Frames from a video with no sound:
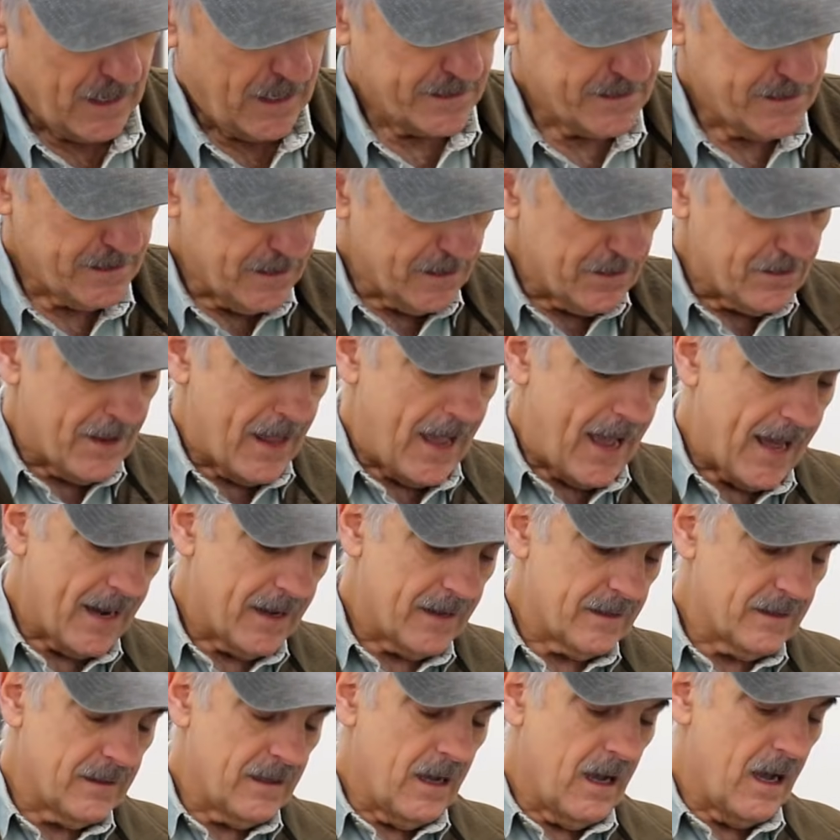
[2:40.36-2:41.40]
I did
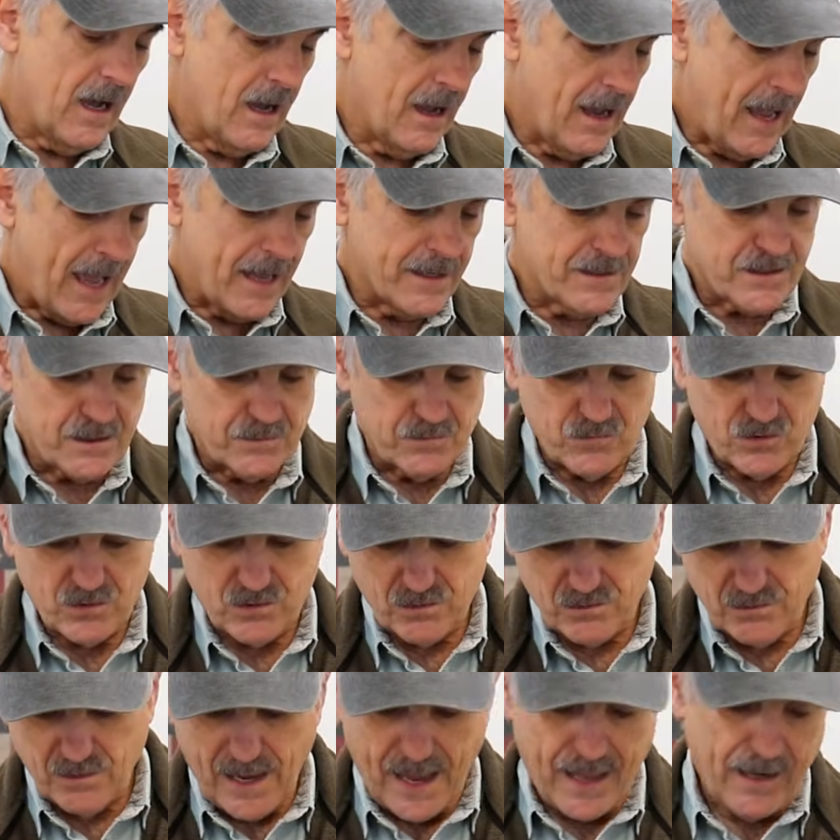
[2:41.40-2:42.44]
that, had
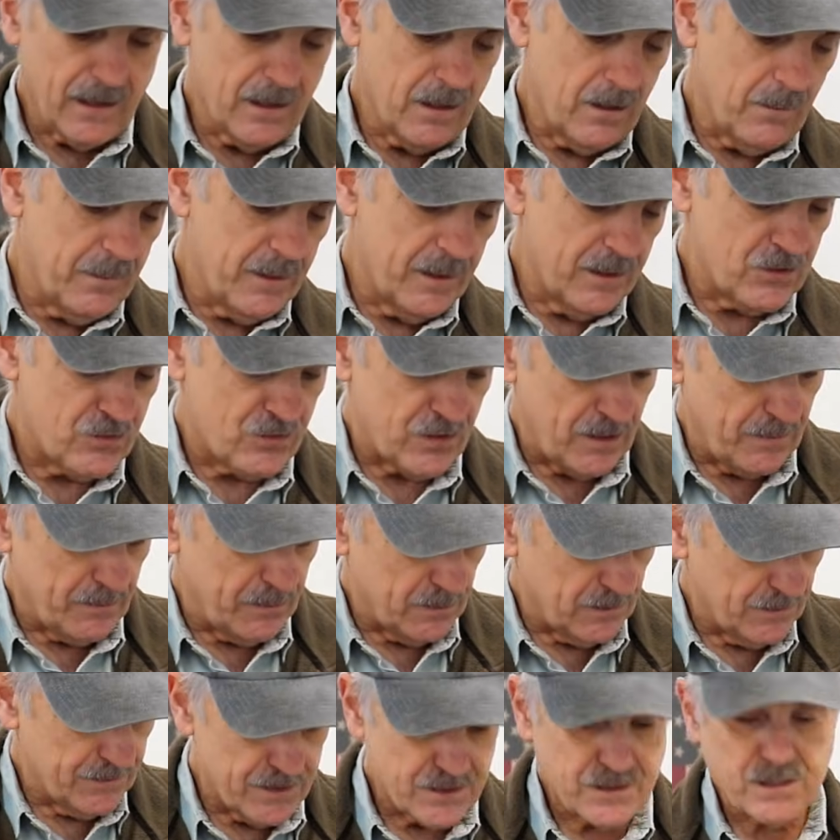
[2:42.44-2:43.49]
a little bit of
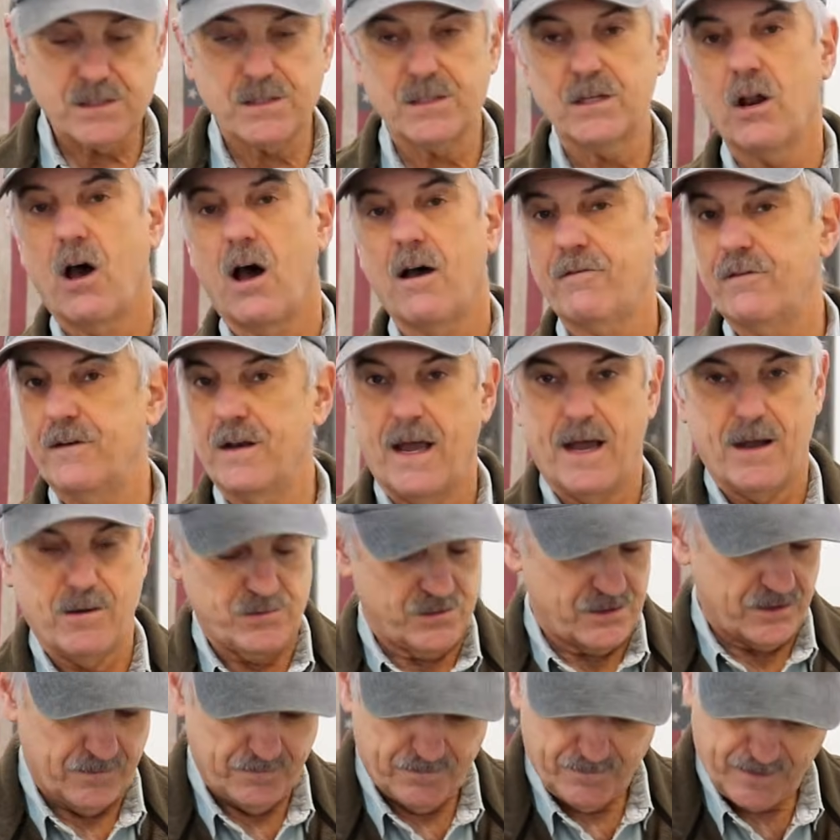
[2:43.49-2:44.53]
trouble. This is an
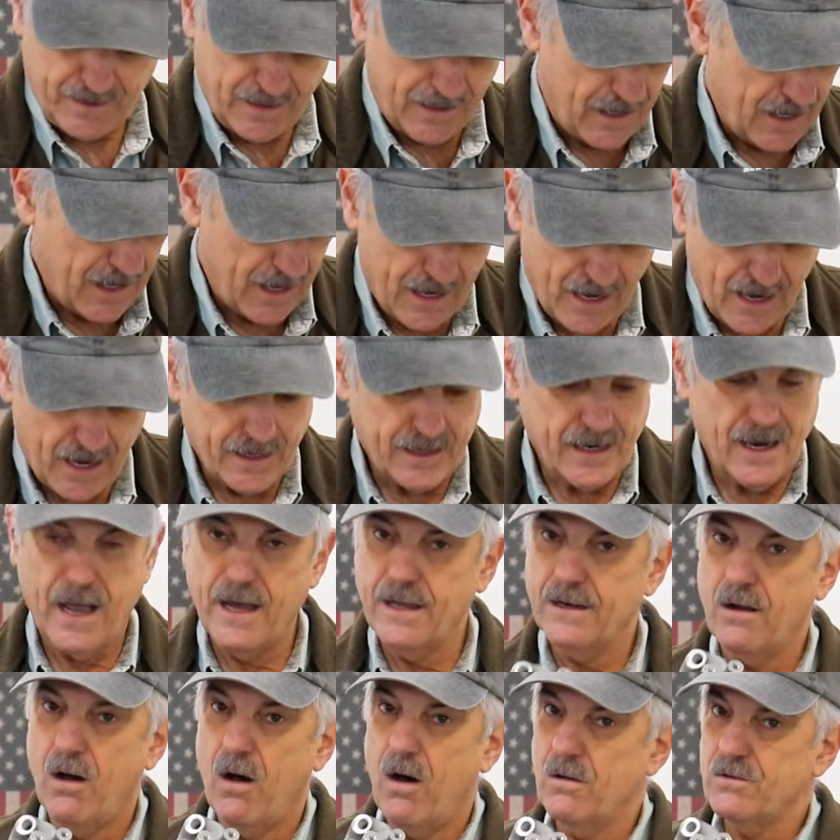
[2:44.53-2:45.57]
Offenhauser.
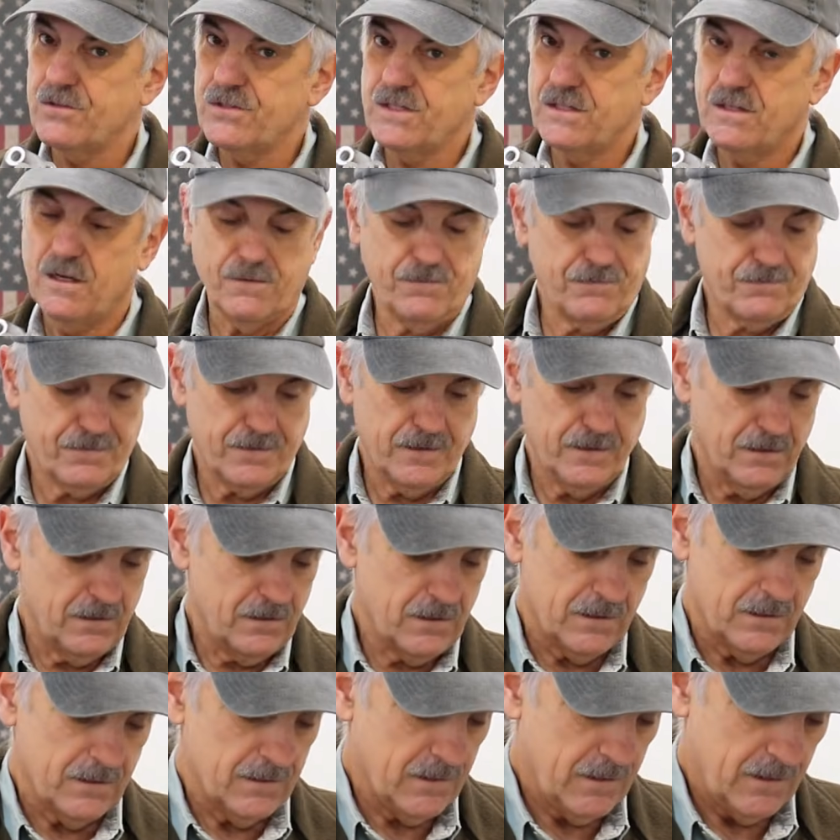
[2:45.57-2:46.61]
Again, all stuff in
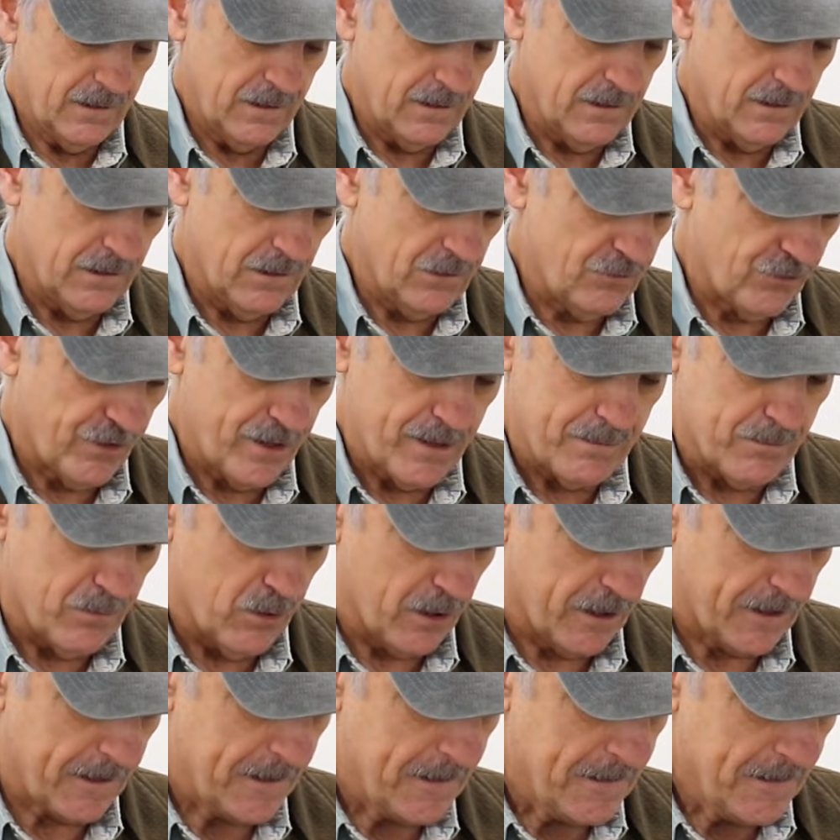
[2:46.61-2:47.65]
the Dream
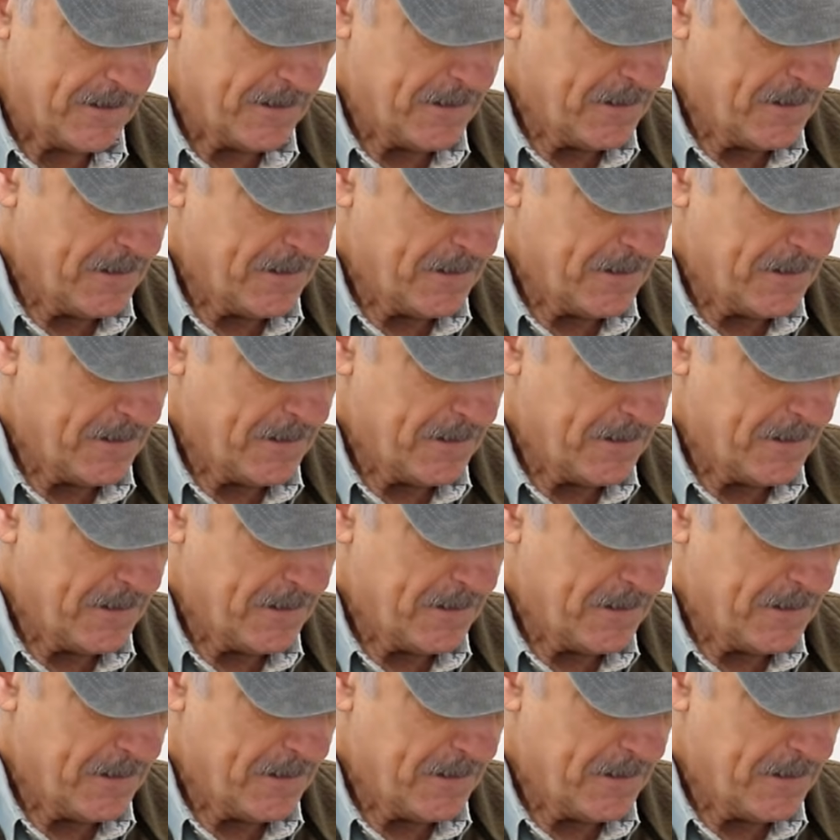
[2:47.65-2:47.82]
Book.